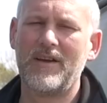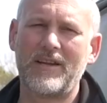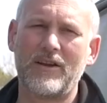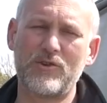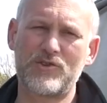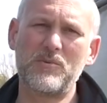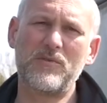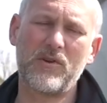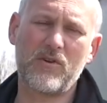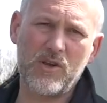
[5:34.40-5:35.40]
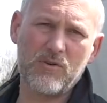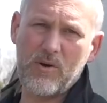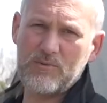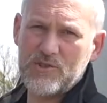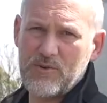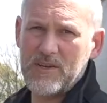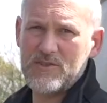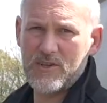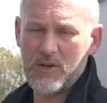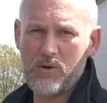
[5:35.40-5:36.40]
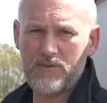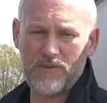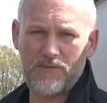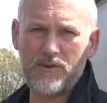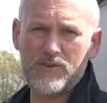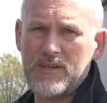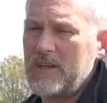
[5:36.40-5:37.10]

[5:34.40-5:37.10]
Now, I know some of you got your own screens that go over the front,